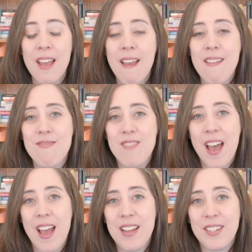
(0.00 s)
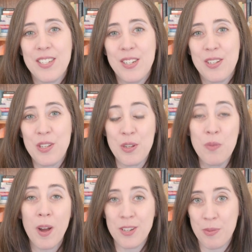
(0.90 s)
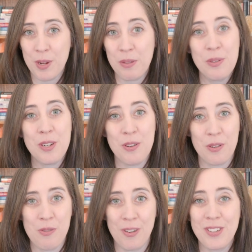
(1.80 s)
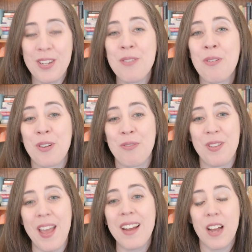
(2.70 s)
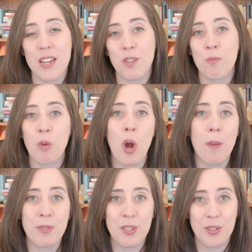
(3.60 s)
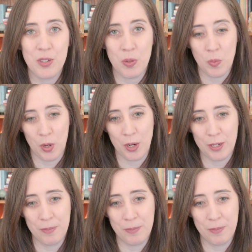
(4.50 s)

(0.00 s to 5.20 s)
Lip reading: that you want to include in your course in order for that kind of prompt to work.